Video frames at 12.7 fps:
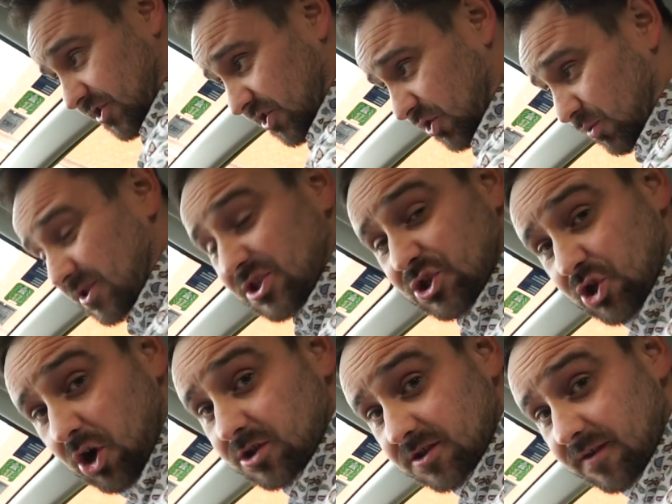to do is
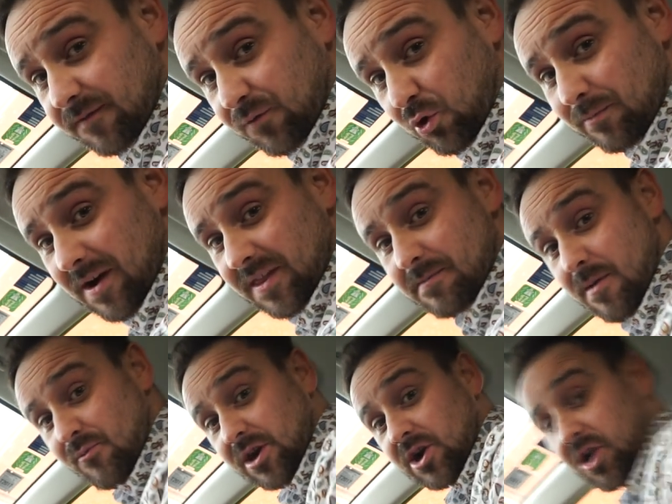not format the
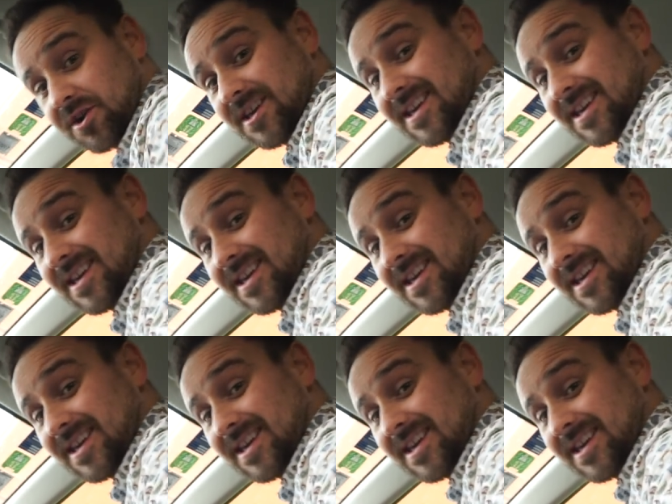memory card